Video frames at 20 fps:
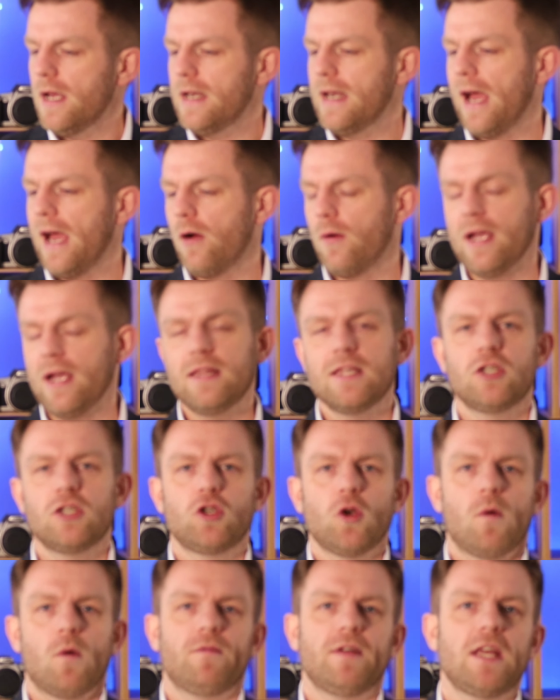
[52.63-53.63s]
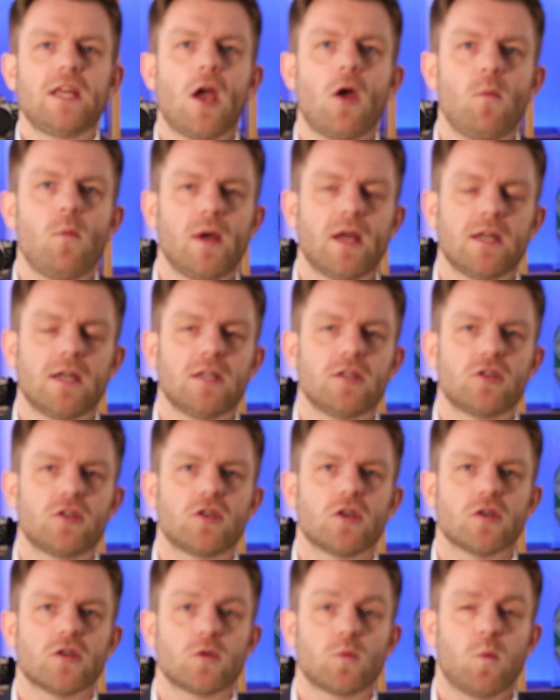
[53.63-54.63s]
Now, in this short video, we're going to
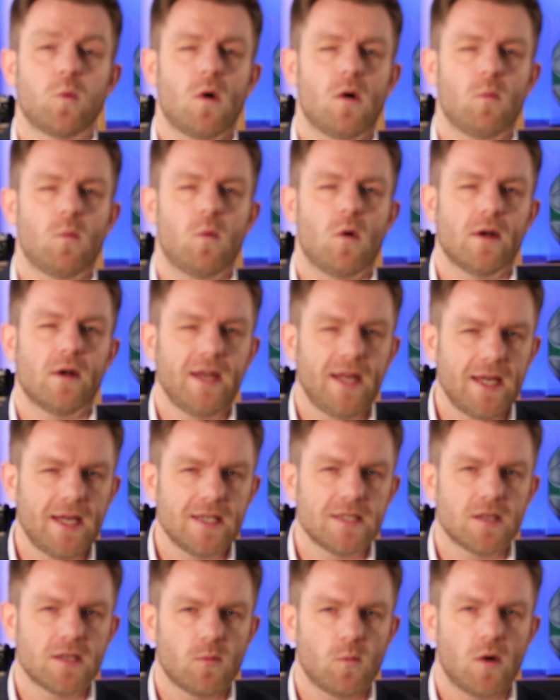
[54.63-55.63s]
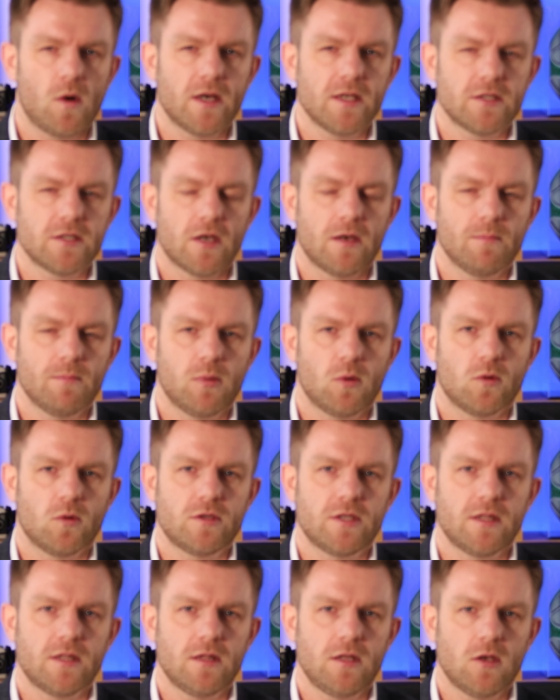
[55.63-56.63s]
discuss what one is and why it's so
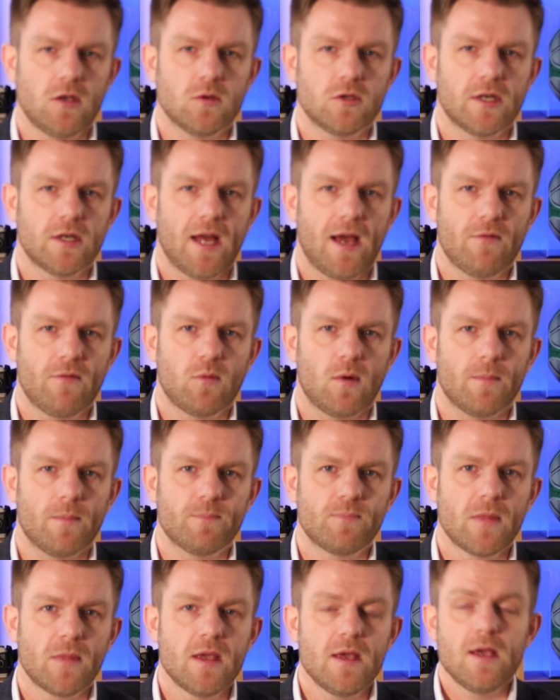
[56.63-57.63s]
important that you should have one.